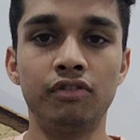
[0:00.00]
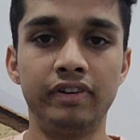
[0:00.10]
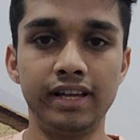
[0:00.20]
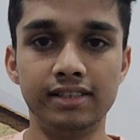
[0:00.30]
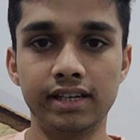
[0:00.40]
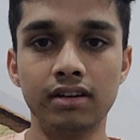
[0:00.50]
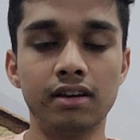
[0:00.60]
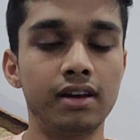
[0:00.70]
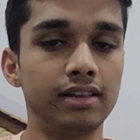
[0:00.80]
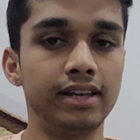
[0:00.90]
of teaching
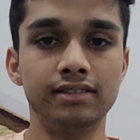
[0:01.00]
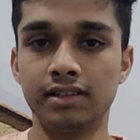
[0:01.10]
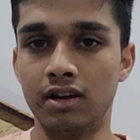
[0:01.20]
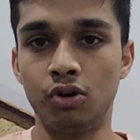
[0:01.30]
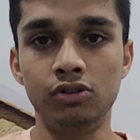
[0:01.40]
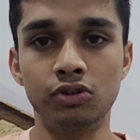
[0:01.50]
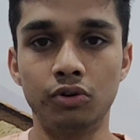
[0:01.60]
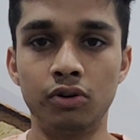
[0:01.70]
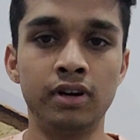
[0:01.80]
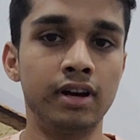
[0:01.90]
things are also
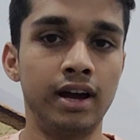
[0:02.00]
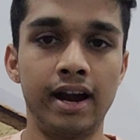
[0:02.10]
good,